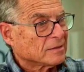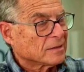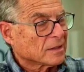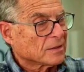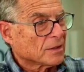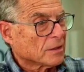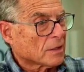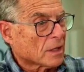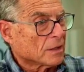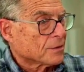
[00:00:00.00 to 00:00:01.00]
there
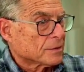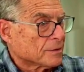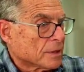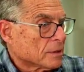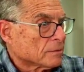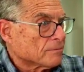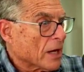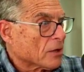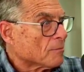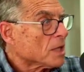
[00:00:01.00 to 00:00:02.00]
are
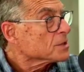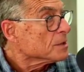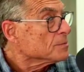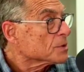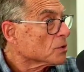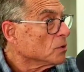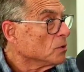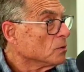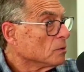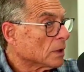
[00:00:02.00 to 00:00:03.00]
Arab Muslims who,